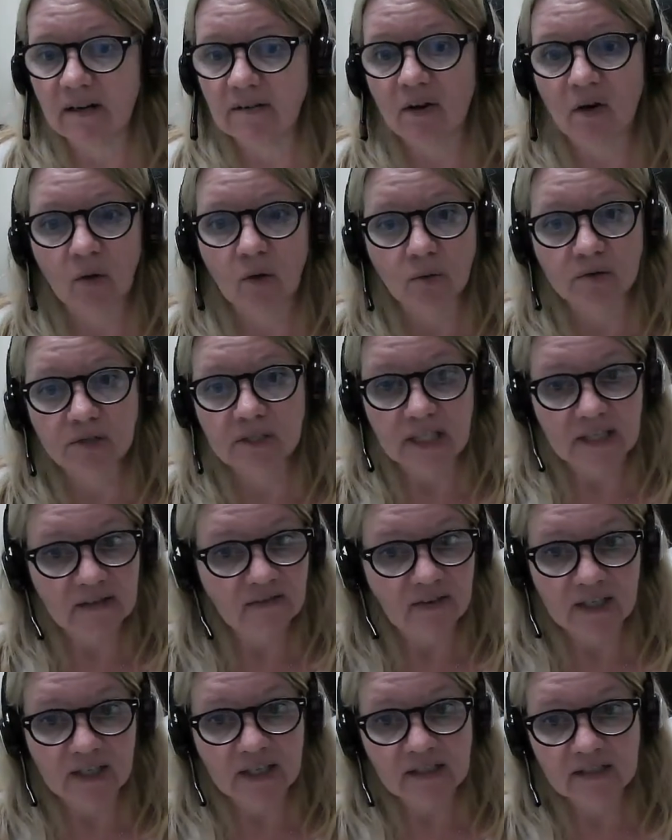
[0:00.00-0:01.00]
of old
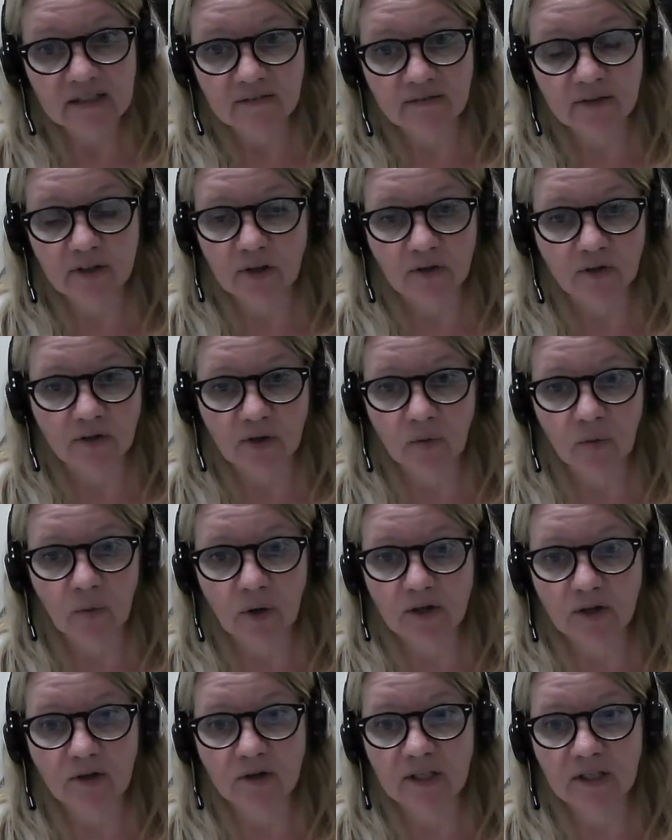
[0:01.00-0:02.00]
TVs if you don't know
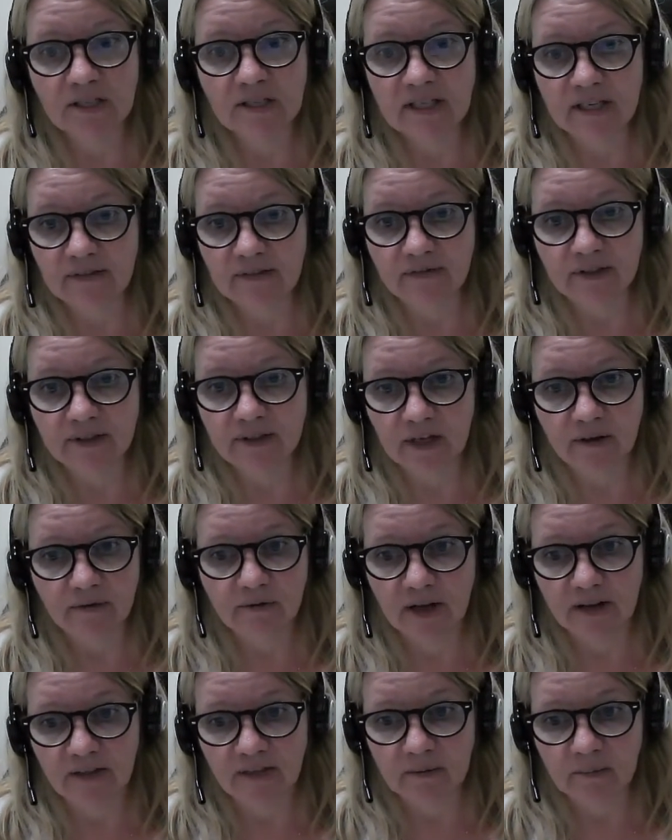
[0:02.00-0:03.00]
where you can safely
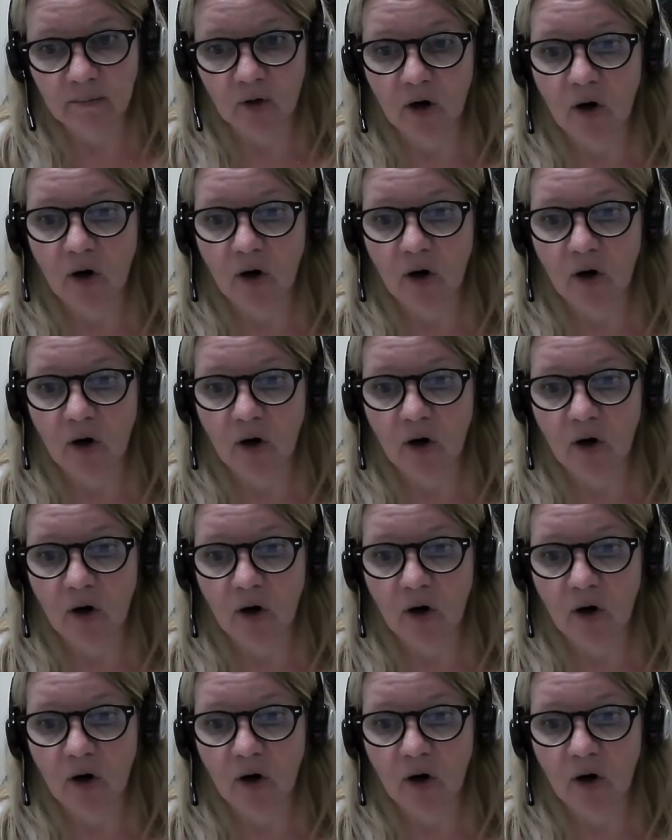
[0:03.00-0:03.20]
donate them,